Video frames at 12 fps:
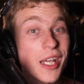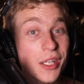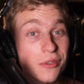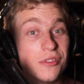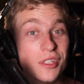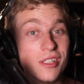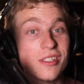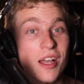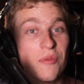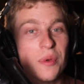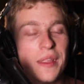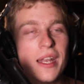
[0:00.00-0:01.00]
interesting
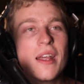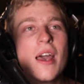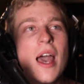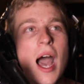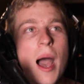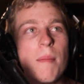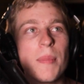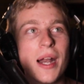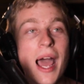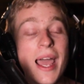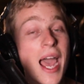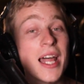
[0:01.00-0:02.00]
stuff with it, but
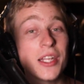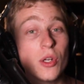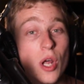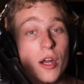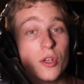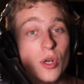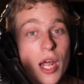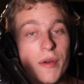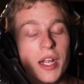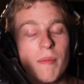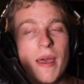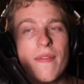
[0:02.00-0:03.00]
I highly do not
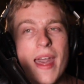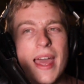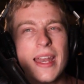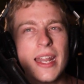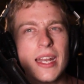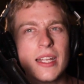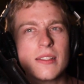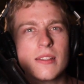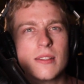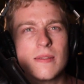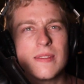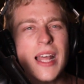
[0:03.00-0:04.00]
recommend that, and it
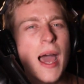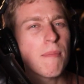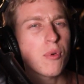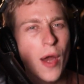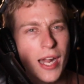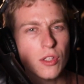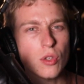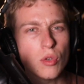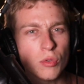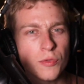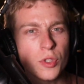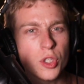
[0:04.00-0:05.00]
is not
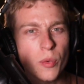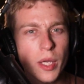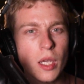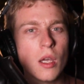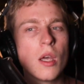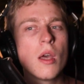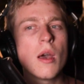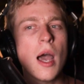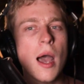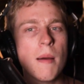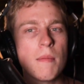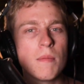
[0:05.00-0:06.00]
practical for doing
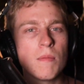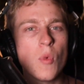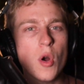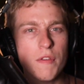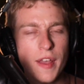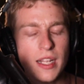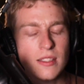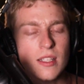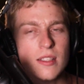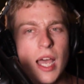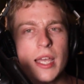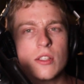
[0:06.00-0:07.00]
more advanced
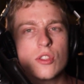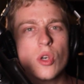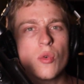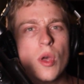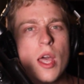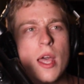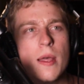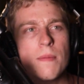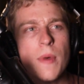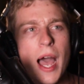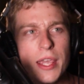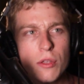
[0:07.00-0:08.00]
designs. So
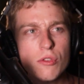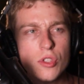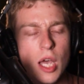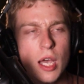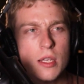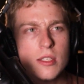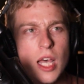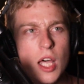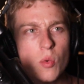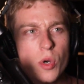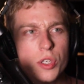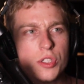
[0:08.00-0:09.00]
I use
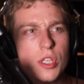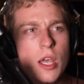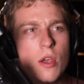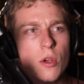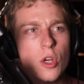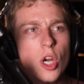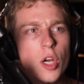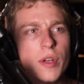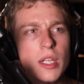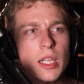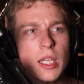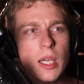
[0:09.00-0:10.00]
SolidWorks
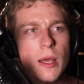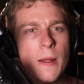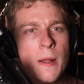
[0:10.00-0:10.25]
currently.